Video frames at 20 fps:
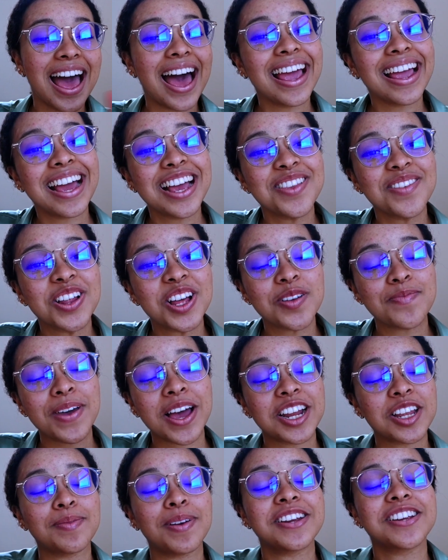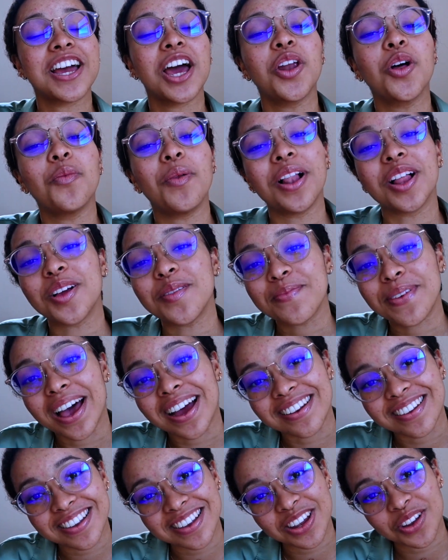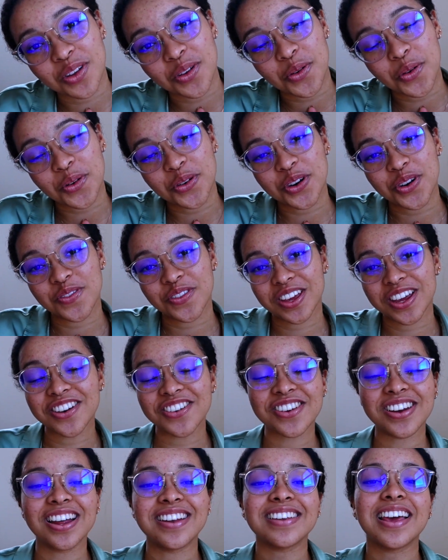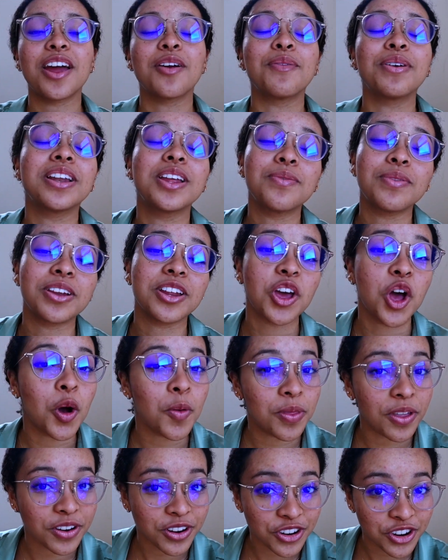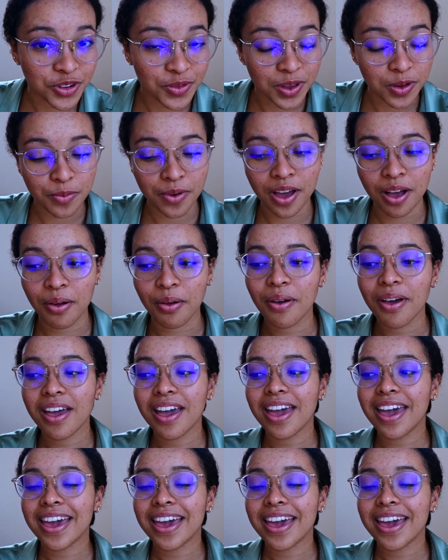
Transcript: Hi guys, welcome back to my channel, welcome back to this little corner of the internet. I really hope that you're doing well.